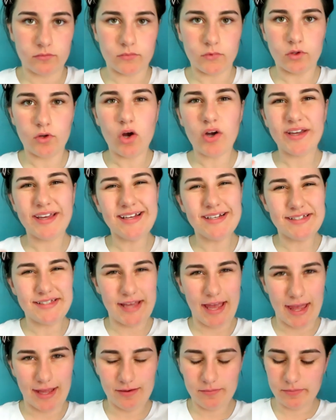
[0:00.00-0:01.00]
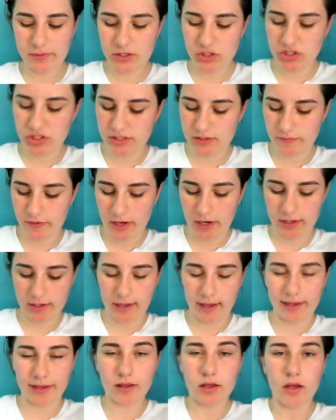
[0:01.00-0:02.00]
not content, but just very
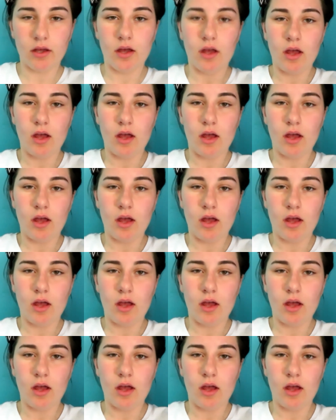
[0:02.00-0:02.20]
like,